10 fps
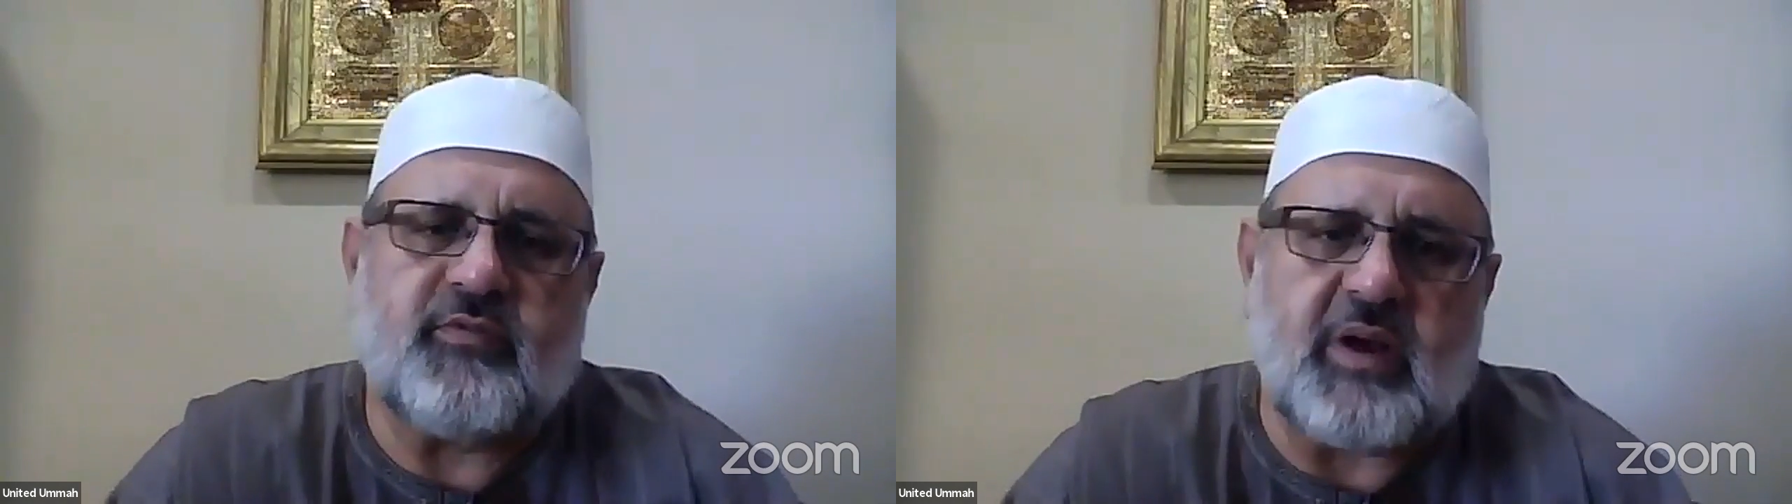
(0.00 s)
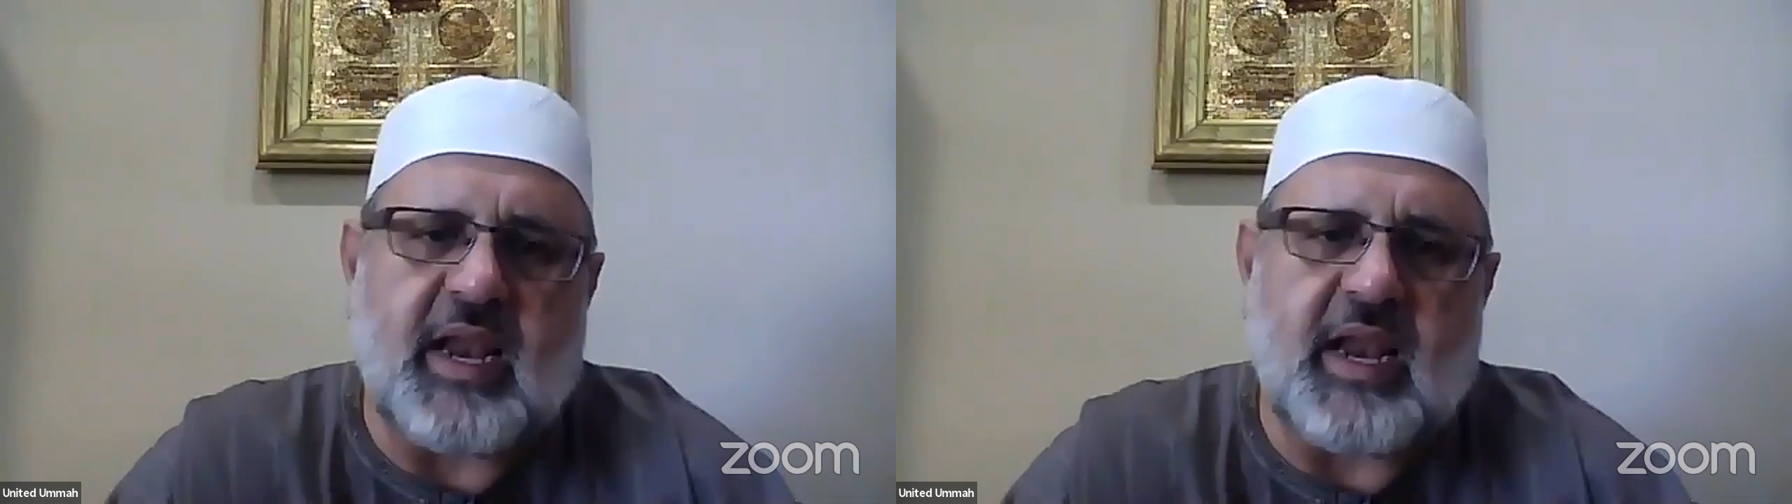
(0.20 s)

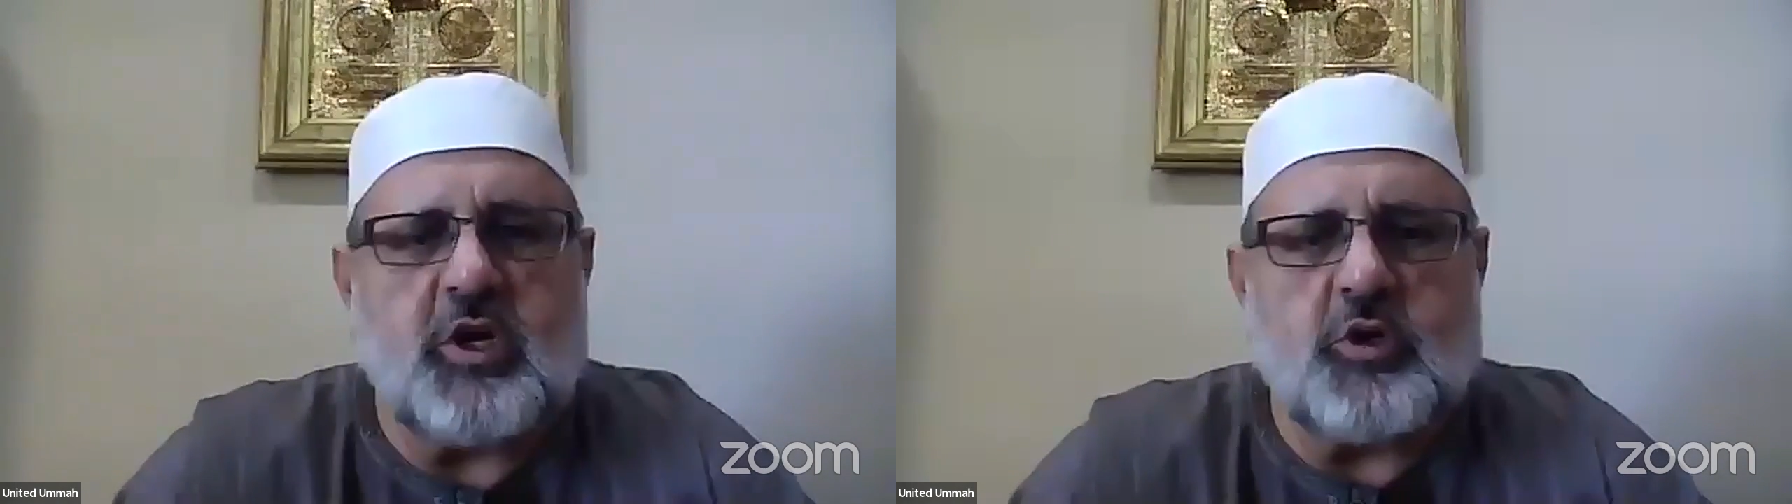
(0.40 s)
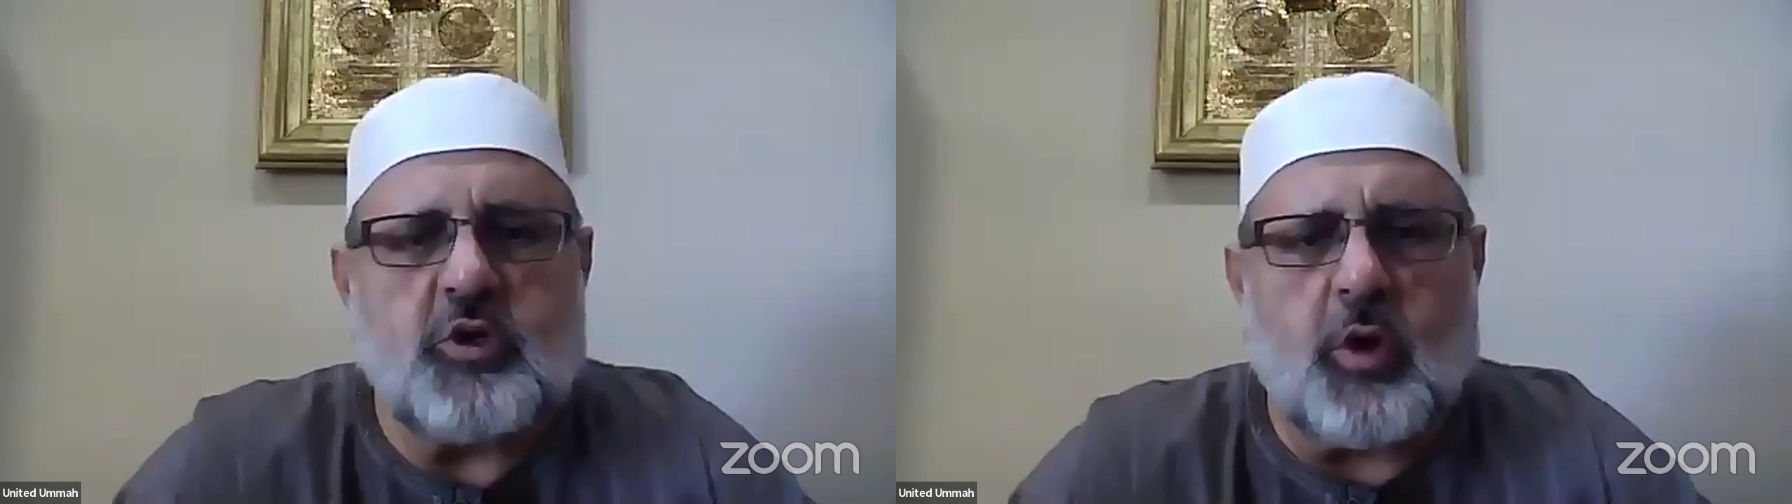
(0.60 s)
from
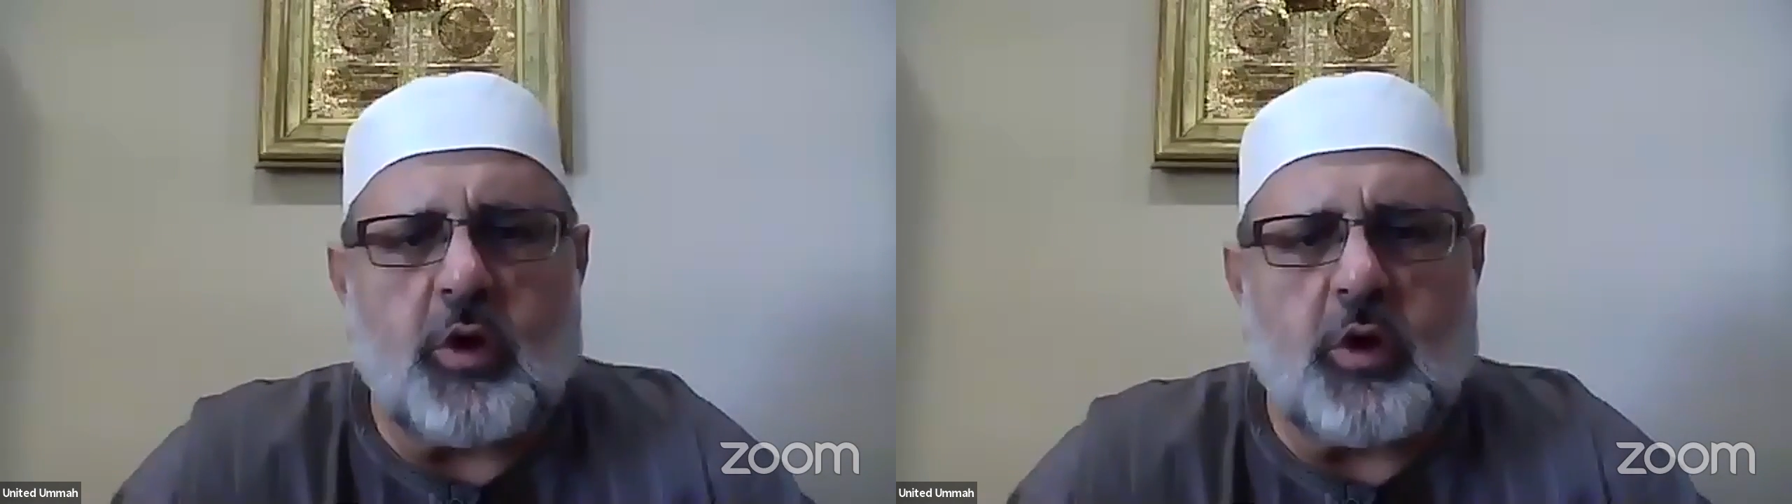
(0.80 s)
glass.